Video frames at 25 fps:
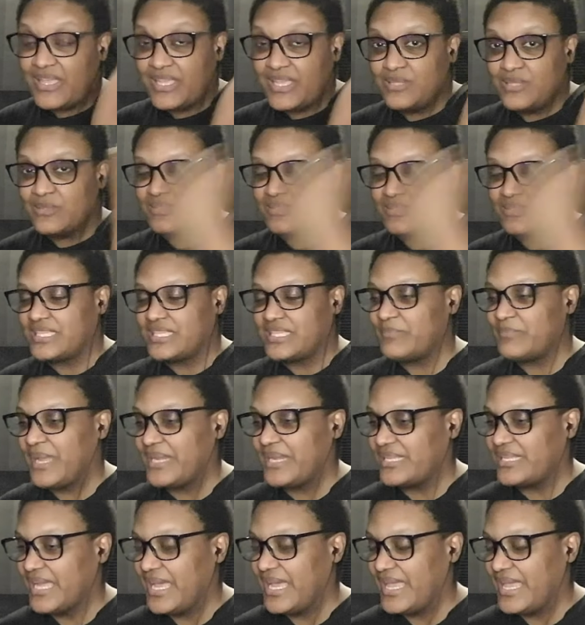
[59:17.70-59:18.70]
looks like the bad
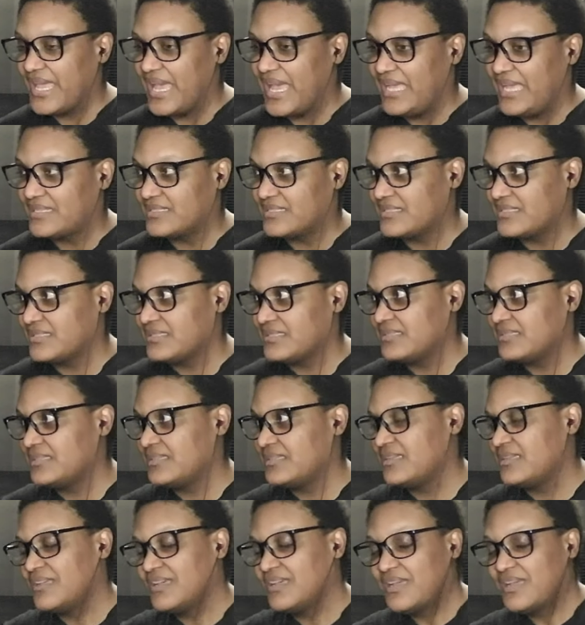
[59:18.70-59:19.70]
guy. And
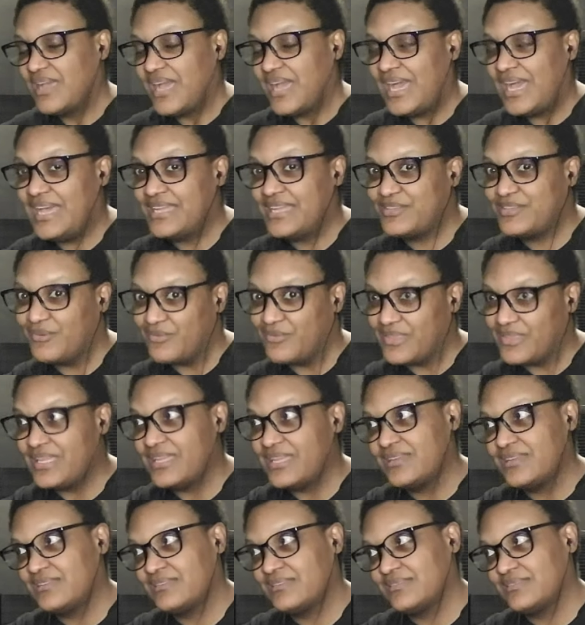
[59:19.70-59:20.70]
I don't
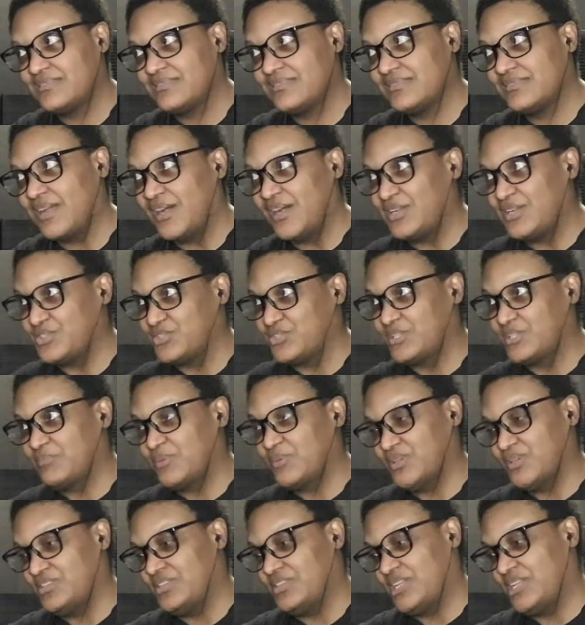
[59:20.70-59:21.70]
think Tharn should
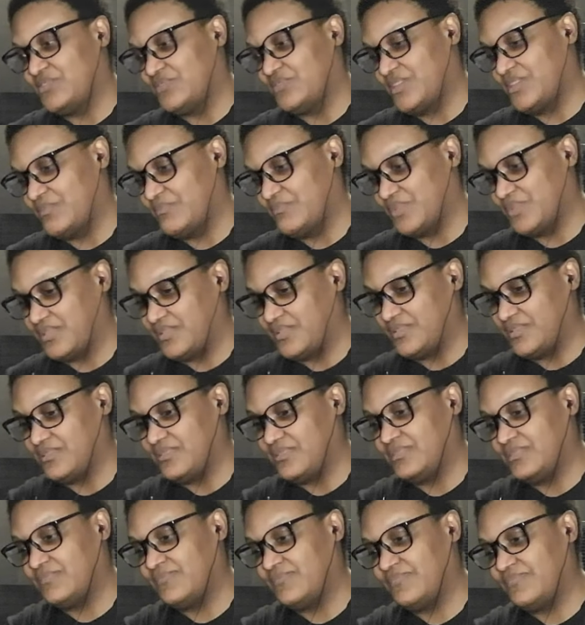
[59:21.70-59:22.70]
apologize for him
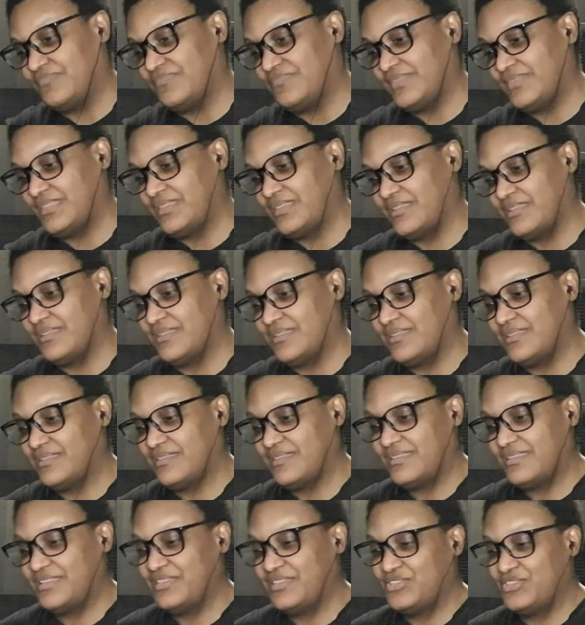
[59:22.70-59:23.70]
because
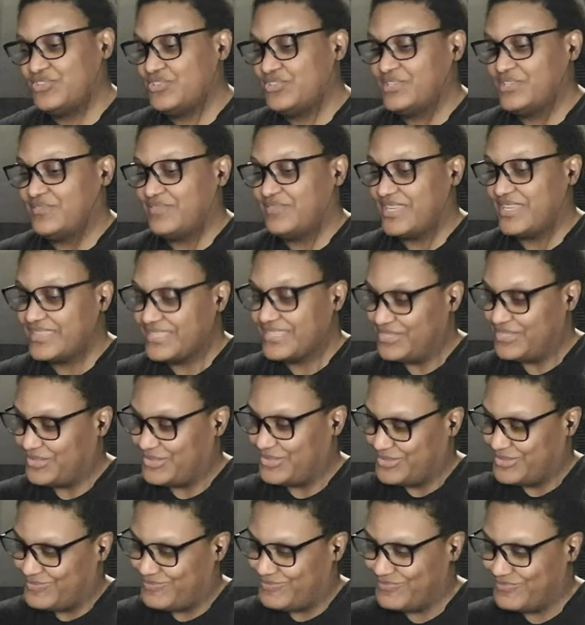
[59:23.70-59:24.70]
he shouldn't have hit the
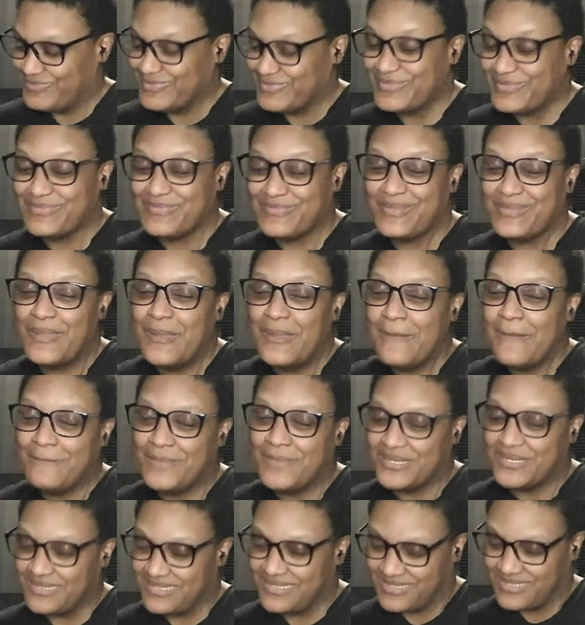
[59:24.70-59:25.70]
dude. But
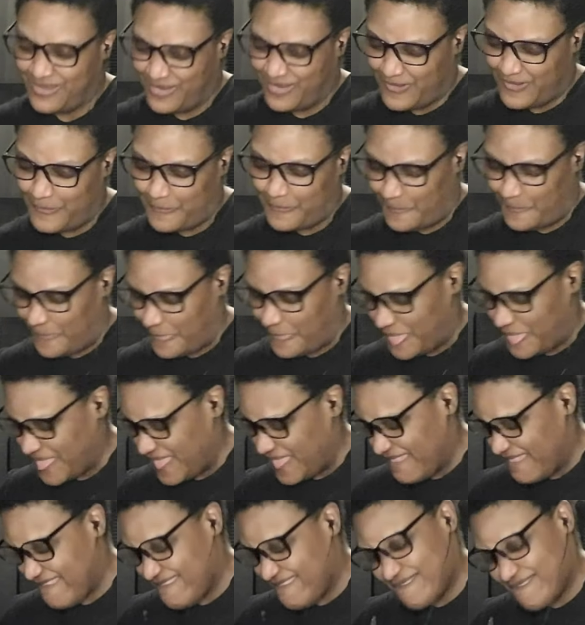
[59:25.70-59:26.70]
also,
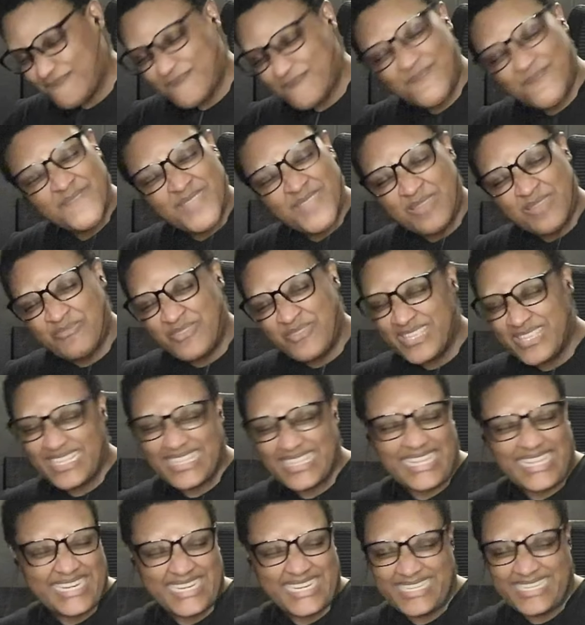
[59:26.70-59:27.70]
I'm really
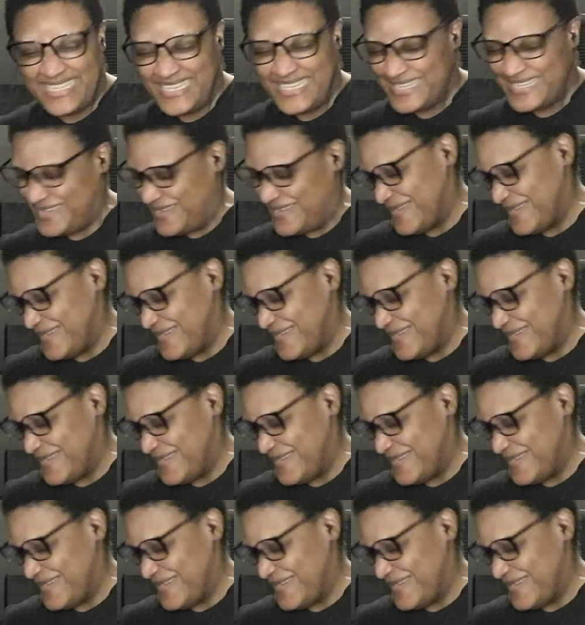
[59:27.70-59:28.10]
glad he did.